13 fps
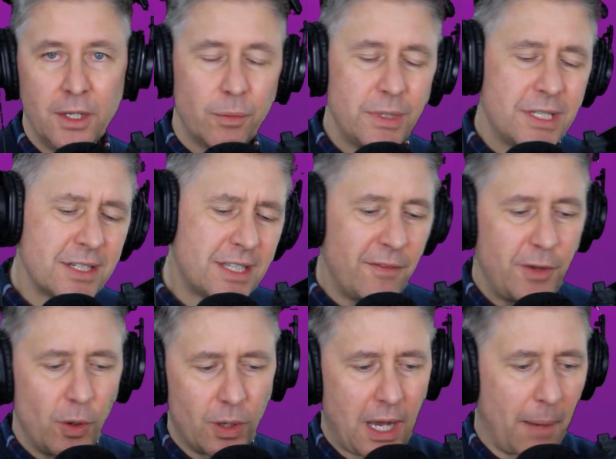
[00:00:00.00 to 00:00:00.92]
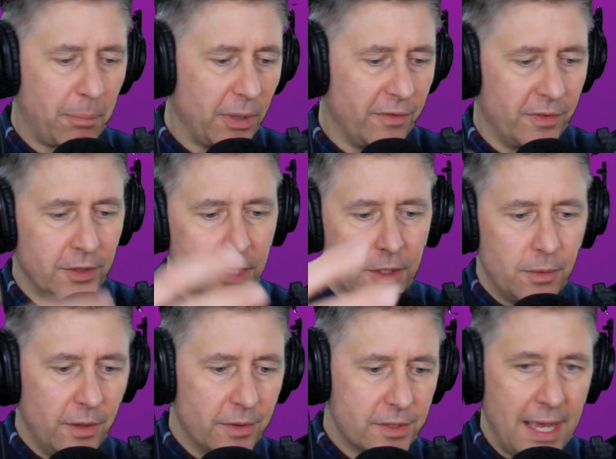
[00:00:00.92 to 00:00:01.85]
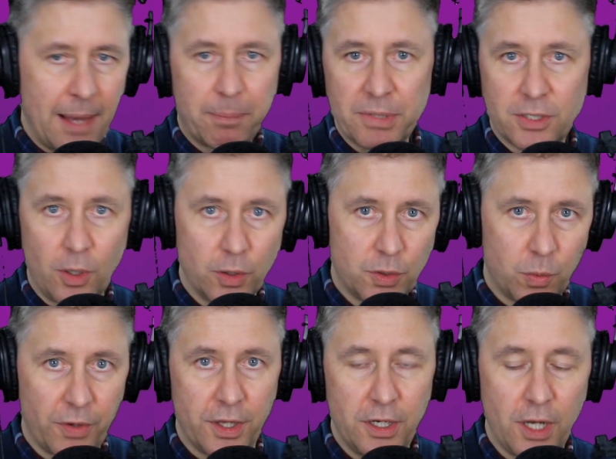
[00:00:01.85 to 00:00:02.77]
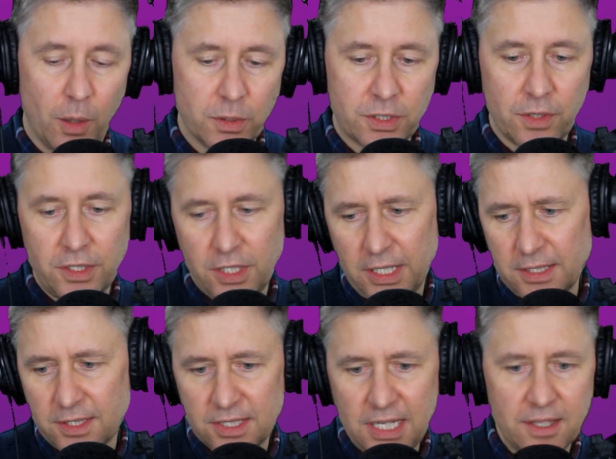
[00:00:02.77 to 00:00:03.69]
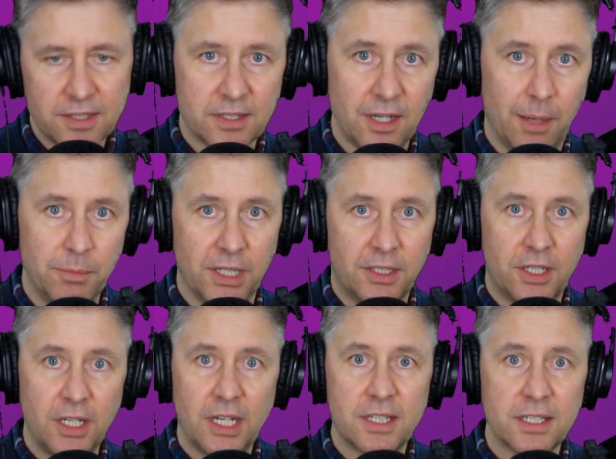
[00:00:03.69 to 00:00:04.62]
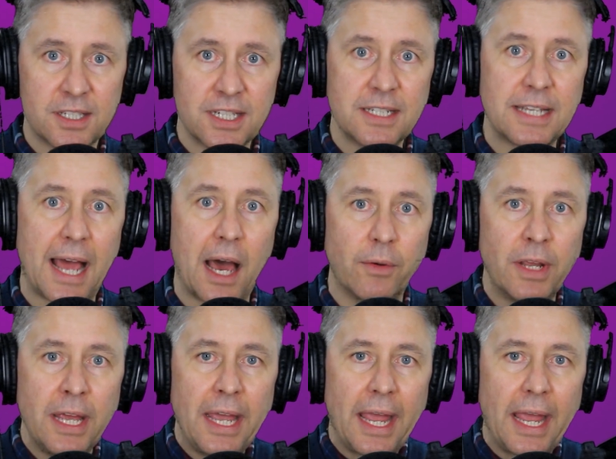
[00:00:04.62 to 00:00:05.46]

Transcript: We just give you a couple of uh, episodes worth of notes so that you can see the subject and you can sit down